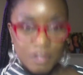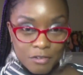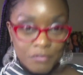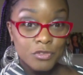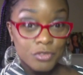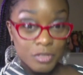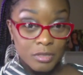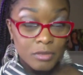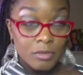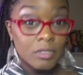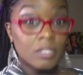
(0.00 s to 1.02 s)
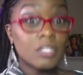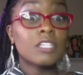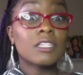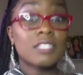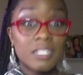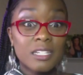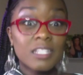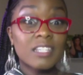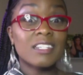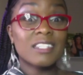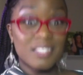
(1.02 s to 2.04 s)
for real, get
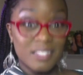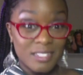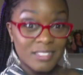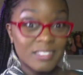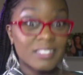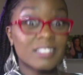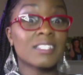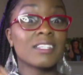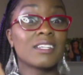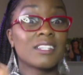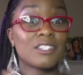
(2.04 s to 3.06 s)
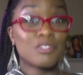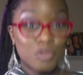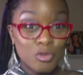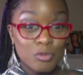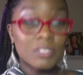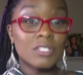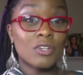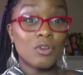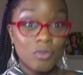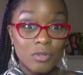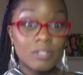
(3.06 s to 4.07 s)
in these groups
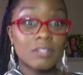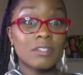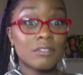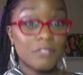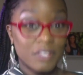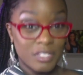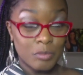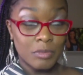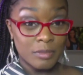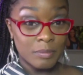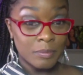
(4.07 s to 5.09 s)
on Facebook.